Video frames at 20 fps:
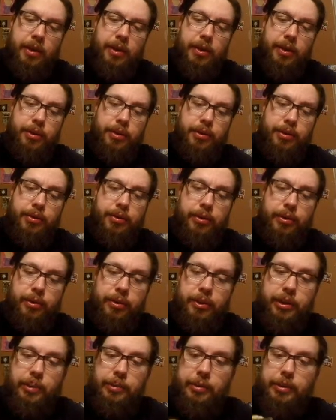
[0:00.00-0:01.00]
The
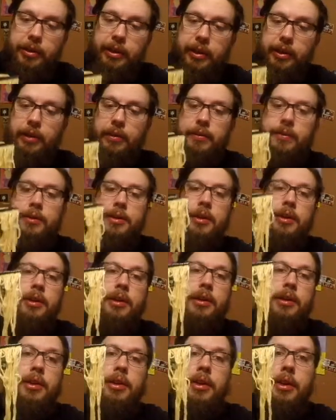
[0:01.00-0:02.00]
noodles themselves are